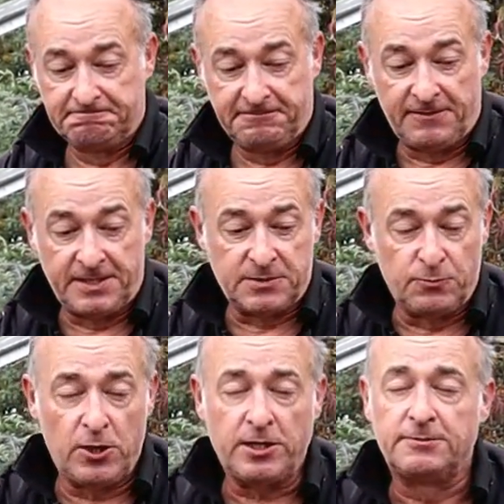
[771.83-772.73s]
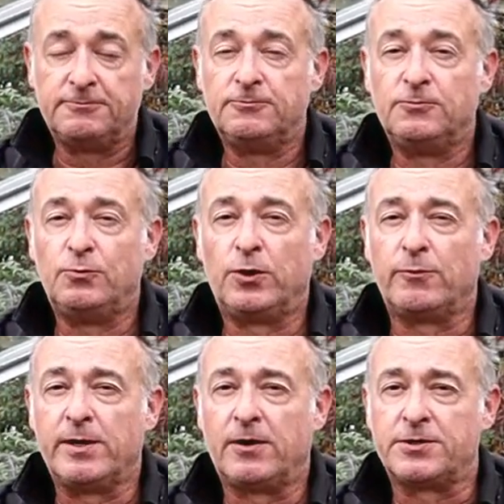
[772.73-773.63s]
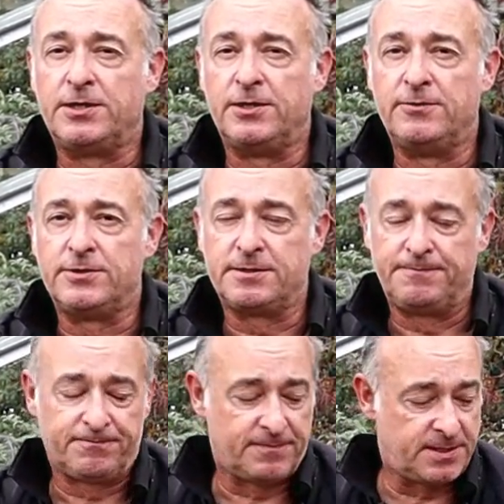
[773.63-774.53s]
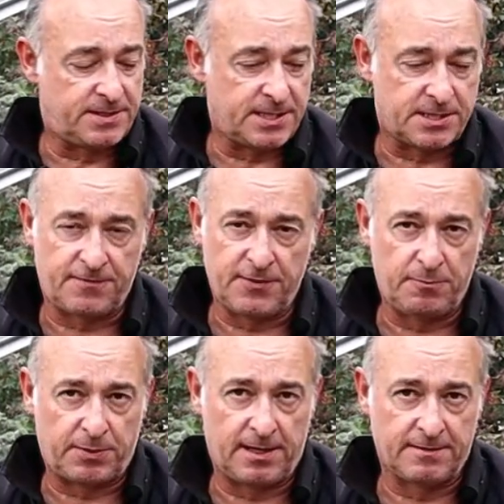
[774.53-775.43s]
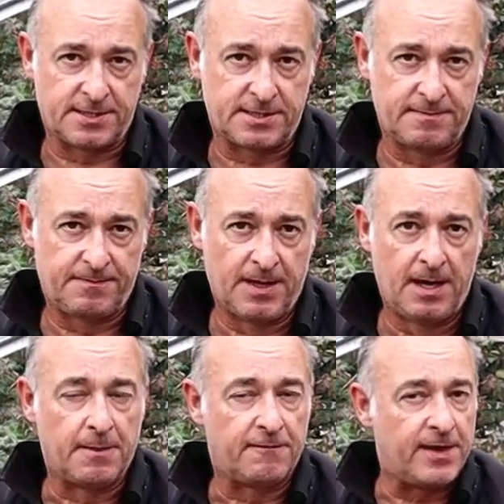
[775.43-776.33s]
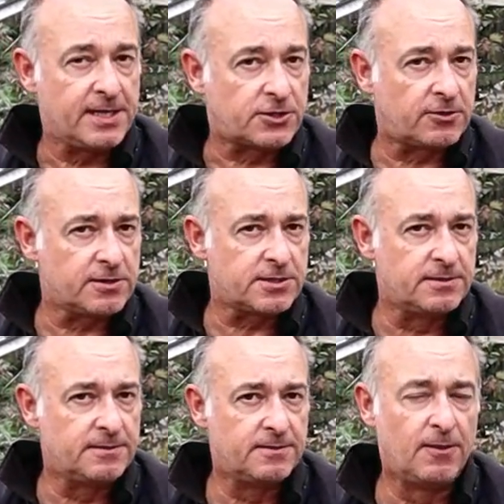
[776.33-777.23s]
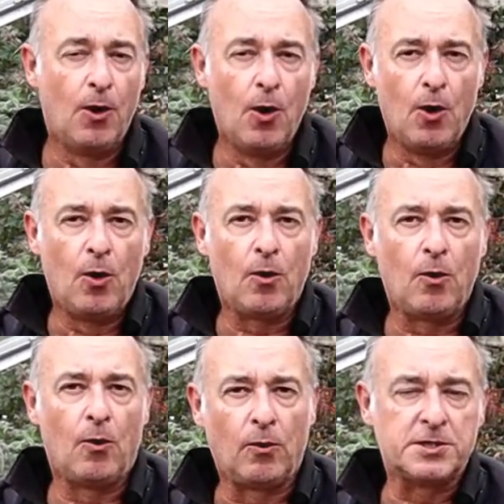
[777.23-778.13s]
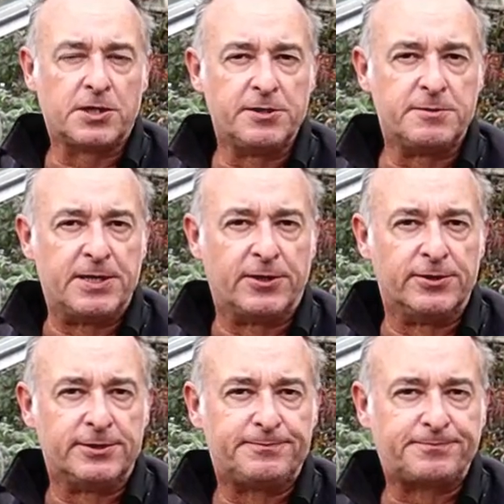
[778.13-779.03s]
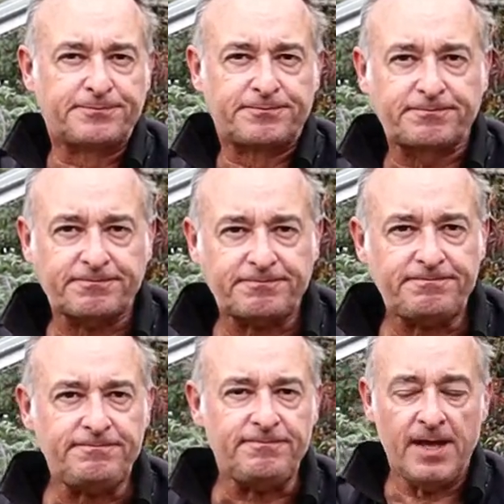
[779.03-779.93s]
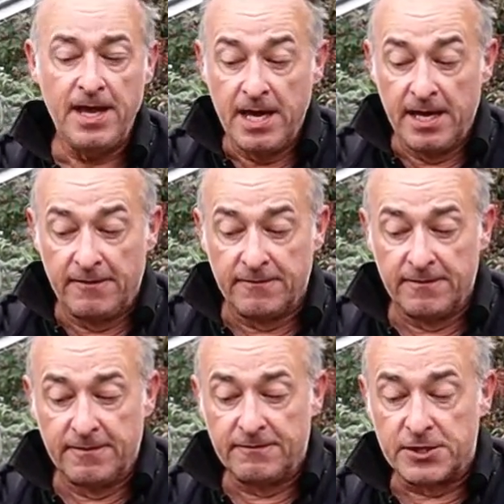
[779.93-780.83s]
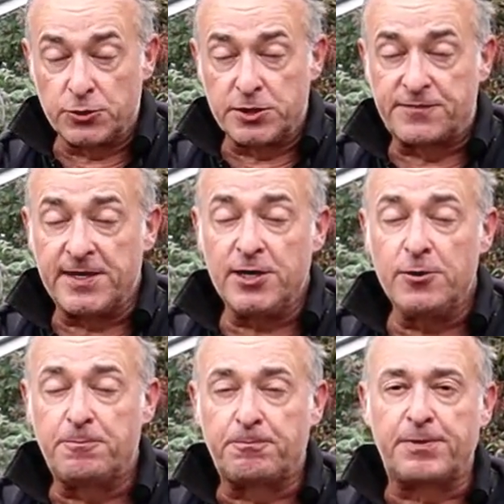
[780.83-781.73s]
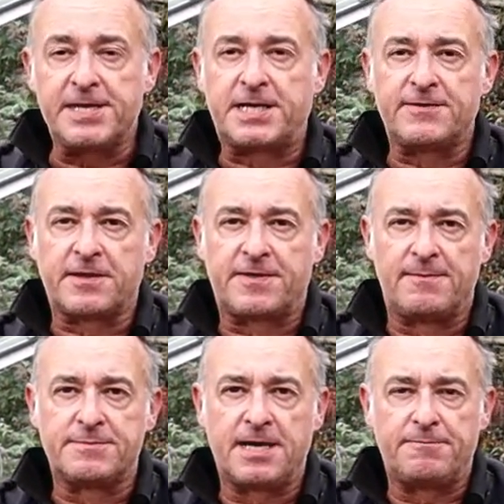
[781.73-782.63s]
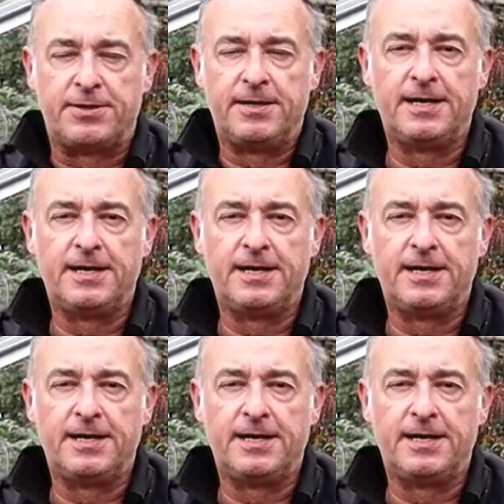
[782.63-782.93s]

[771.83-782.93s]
If it doesn't work, what have we got to lose? Just a few plants. Fingers crossed, all is going to be good. If you enjoyed this video, please give us a thumbs up,